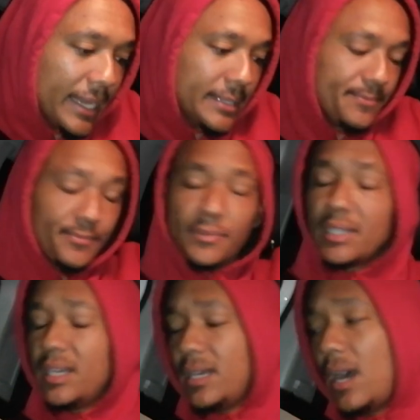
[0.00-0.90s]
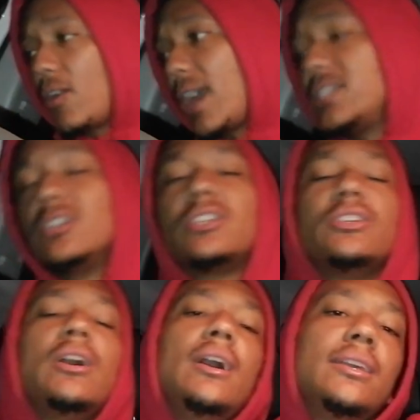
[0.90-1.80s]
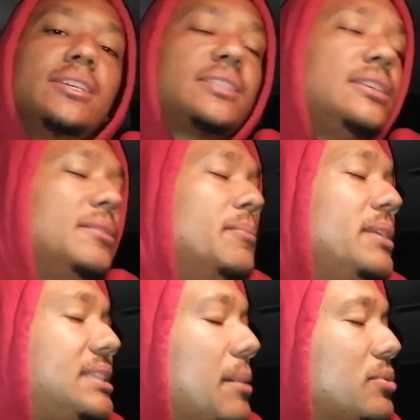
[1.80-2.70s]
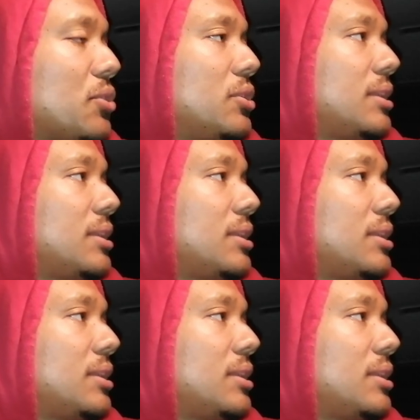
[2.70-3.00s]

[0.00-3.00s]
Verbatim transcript: you eh, know. Okay, so so this the, the mixtape is